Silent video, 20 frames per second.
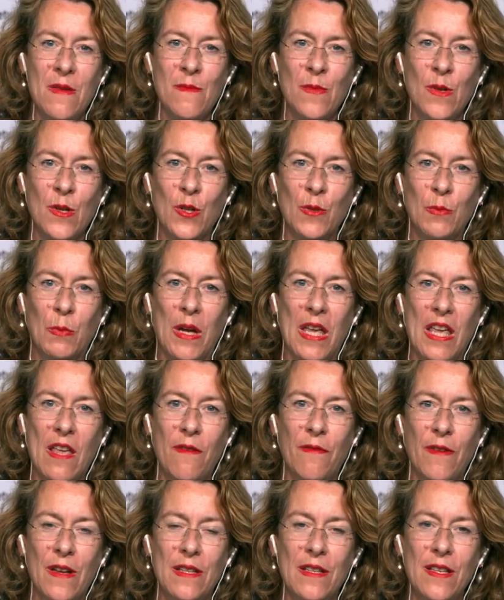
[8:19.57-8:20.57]
Well, we
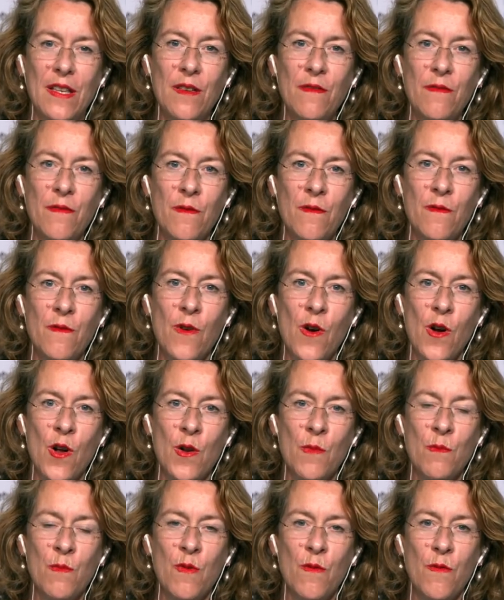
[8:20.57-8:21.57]
already heard a
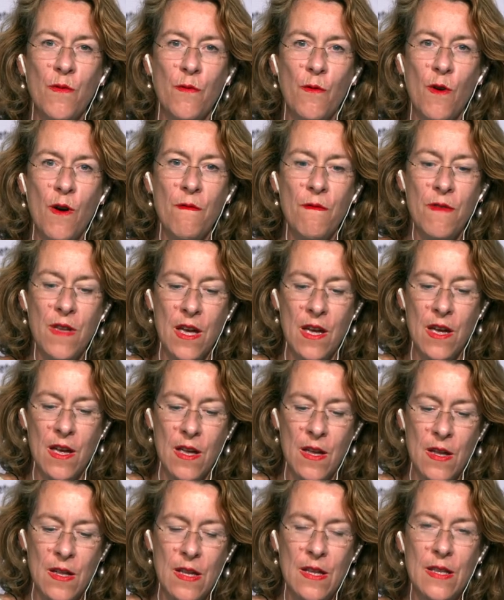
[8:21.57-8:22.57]
lot of
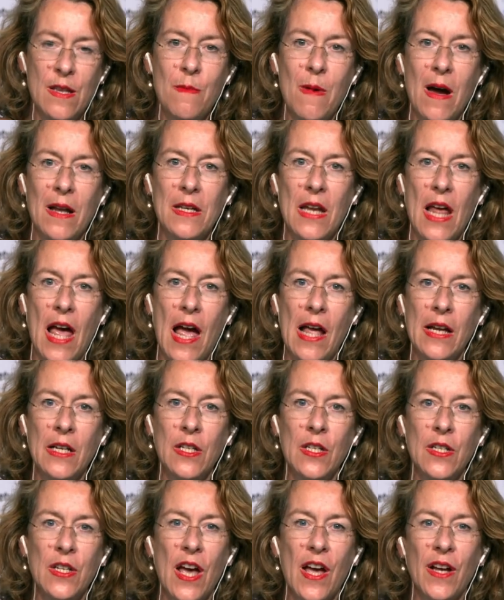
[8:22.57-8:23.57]
aspects, and
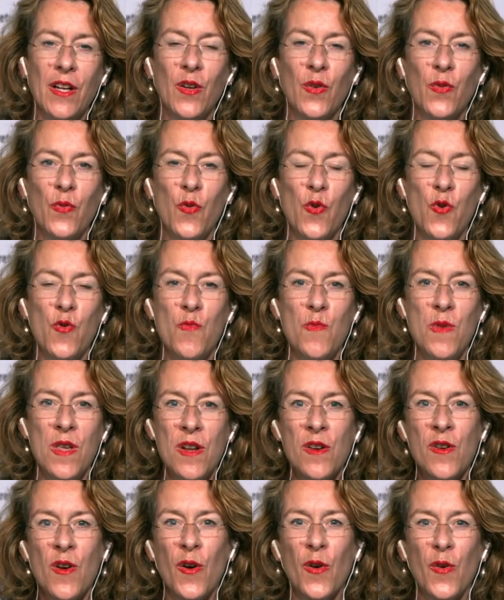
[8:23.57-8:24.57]
we will more go in
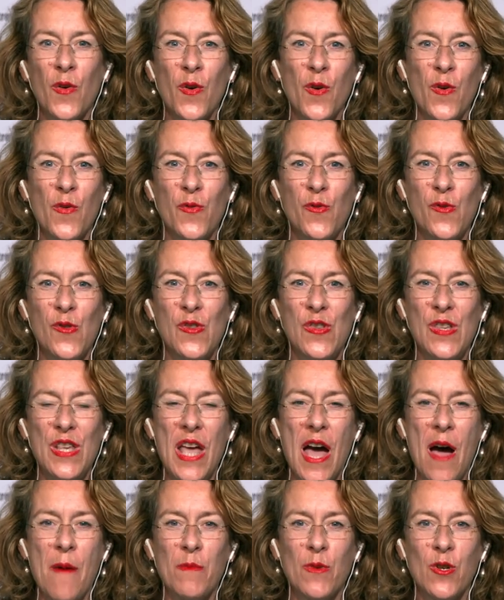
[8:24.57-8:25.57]
depth when we
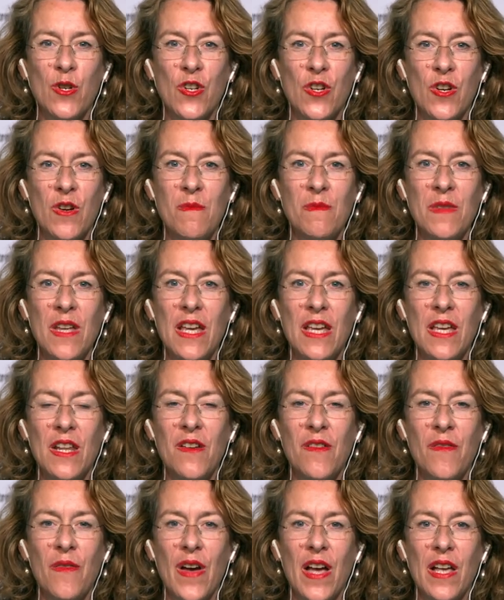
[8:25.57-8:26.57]
have our exchange.
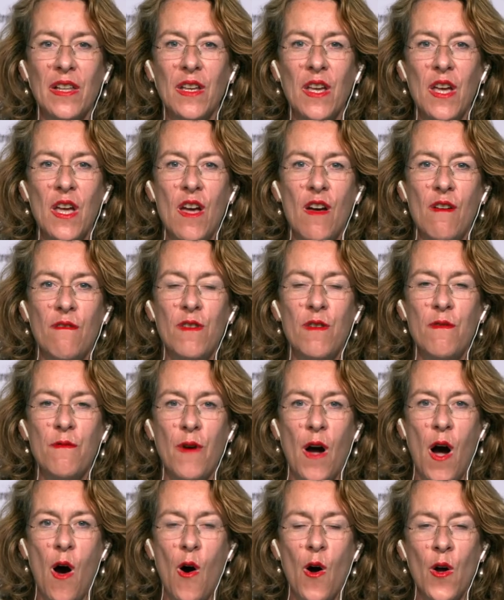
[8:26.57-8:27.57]
Just a
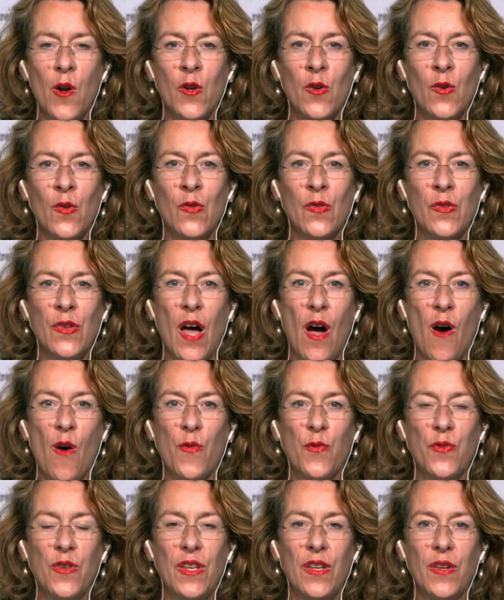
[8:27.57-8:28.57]
little
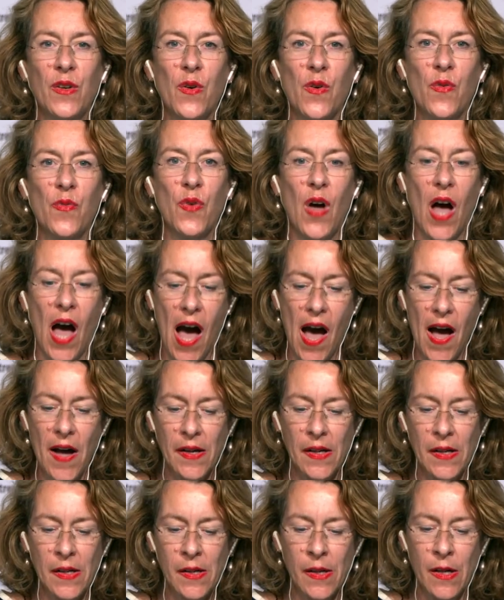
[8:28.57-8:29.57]
additional
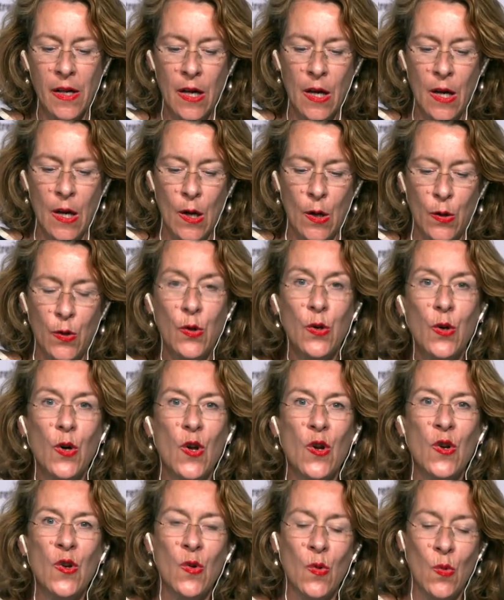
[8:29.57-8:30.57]

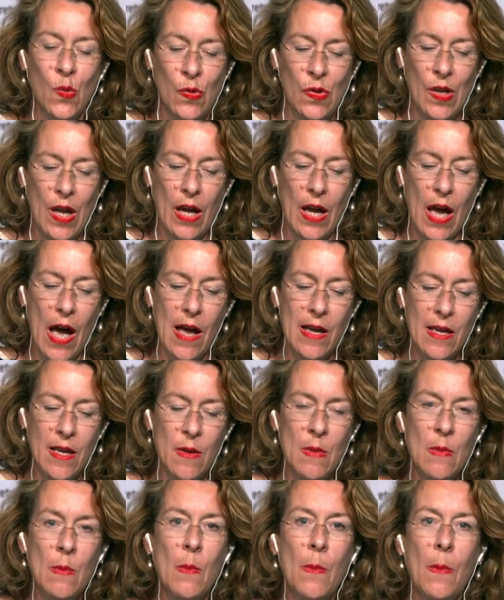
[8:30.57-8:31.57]
information. We look
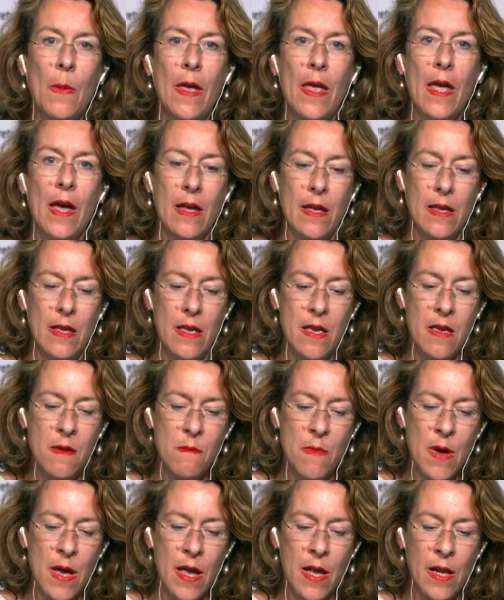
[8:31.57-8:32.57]
forward to reaching your
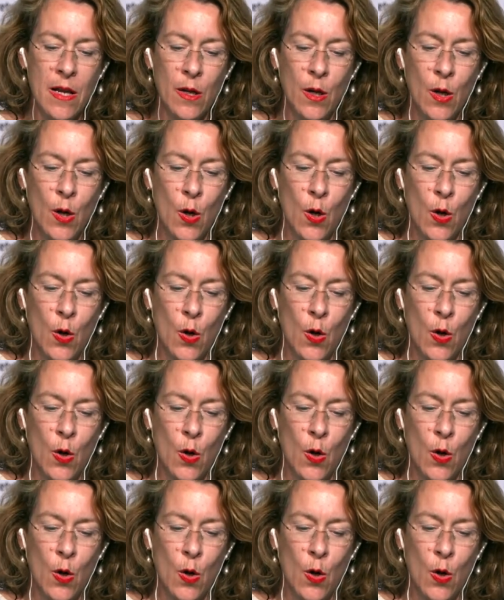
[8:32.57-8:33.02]
questions.